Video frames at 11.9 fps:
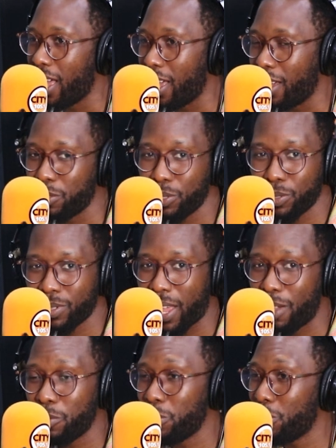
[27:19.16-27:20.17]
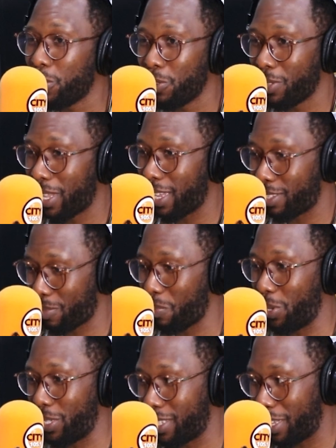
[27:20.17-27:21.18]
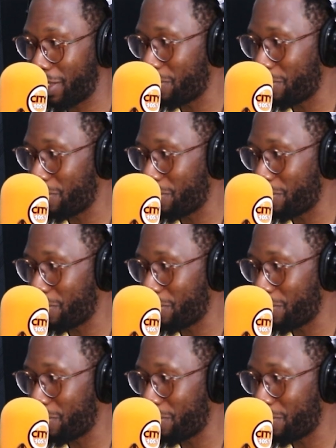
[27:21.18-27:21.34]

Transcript: I wouldn't know that, but